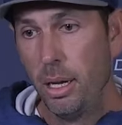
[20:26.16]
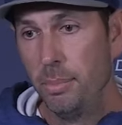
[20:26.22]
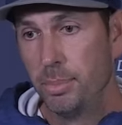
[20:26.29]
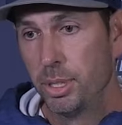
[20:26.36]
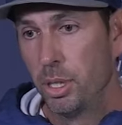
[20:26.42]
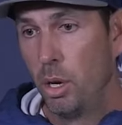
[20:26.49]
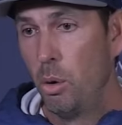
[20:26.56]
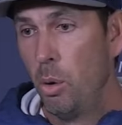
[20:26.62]

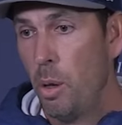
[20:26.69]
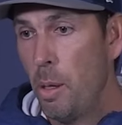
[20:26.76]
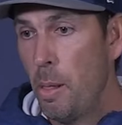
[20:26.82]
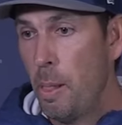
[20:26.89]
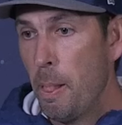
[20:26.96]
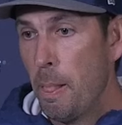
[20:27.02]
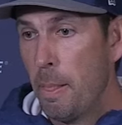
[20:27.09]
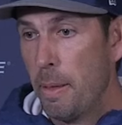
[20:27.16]
So
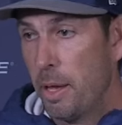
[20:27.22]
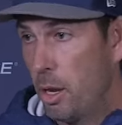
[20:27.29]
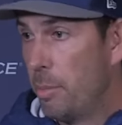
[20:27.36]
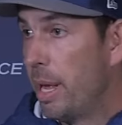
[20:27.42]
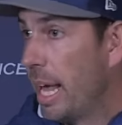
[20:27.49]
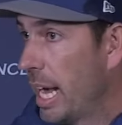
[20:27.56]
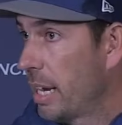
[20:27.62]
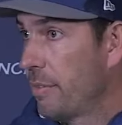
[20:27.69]
it'll
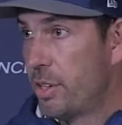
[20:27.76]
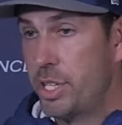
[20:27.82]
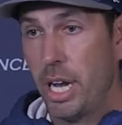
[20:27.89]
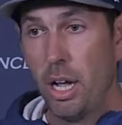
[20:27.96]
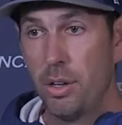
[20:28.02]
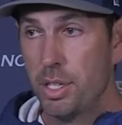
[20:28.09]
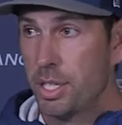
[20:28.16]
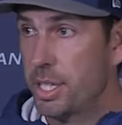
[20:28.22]
be a heck of a challenge.